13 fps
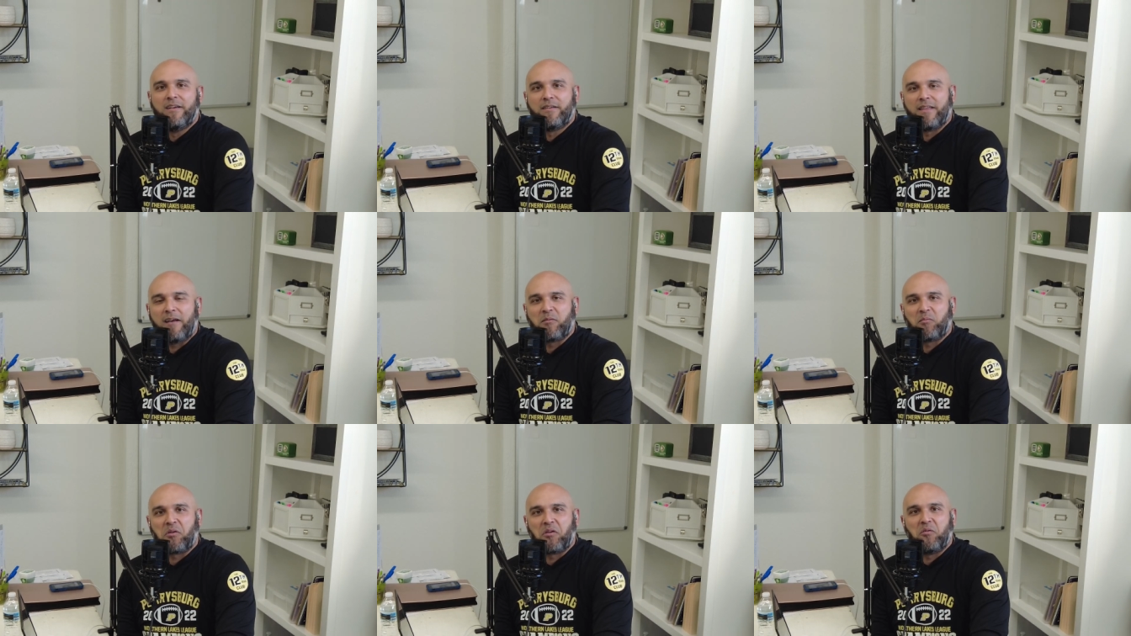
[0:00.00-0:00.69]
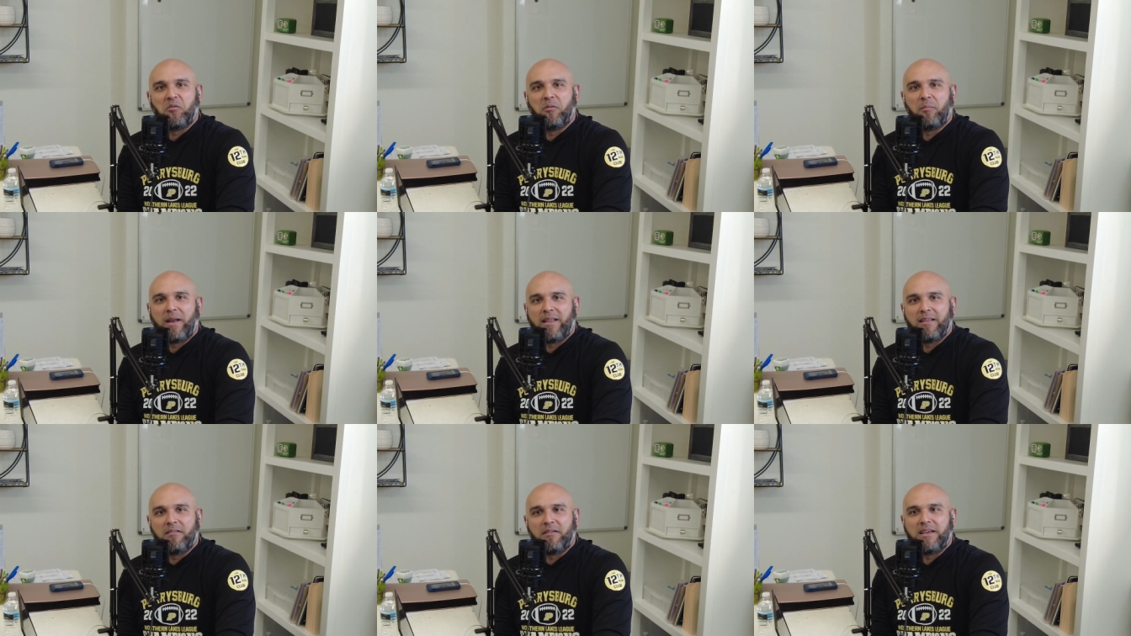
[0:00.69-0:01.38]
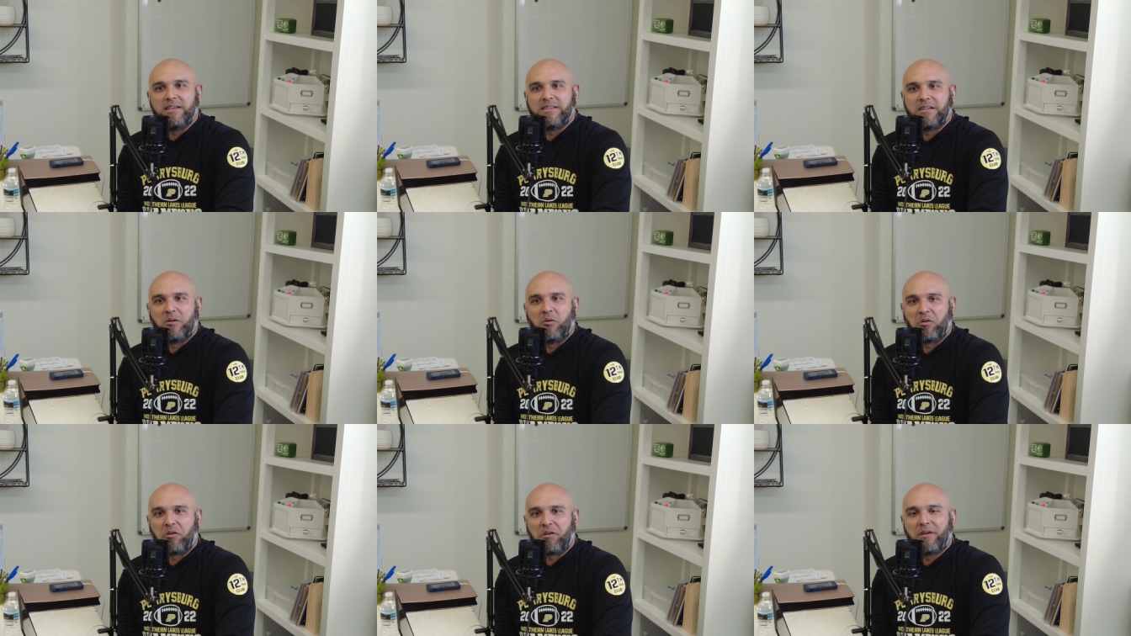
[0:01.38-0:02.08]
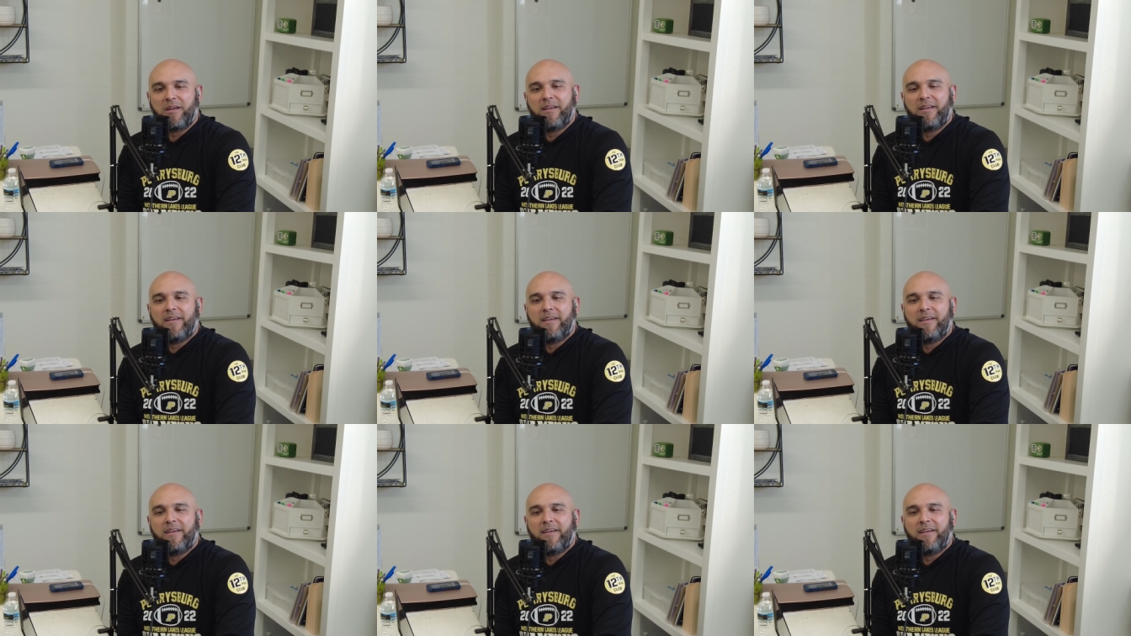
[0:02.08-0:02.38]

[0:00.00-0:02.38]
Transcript: So that was pretty cool. It made it a little easy to order.